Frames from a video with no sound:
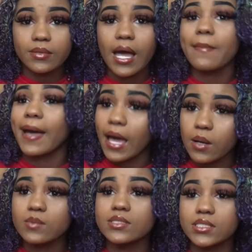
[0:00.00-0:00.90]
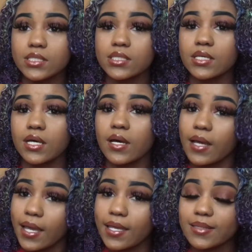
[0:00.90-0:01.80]
I'm out.
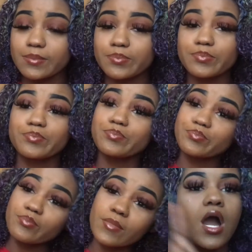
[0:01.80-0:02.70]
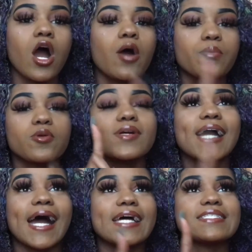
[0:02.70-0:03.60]
Okay? Hope you
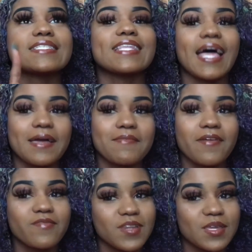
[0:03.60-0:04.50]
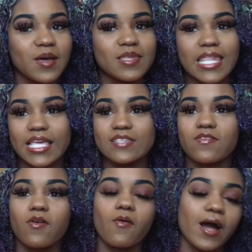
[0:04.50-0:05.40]
guys like my video. Thanks
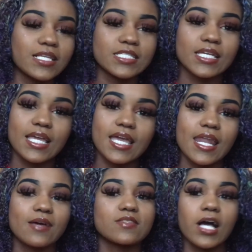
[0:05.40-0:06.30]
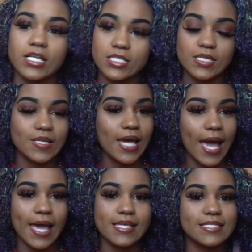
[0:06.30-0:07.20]
for watching, and I'll talk to you
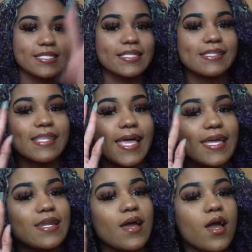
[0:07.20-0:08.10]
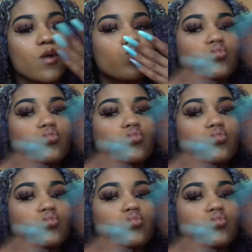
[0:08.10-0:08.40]
guys later.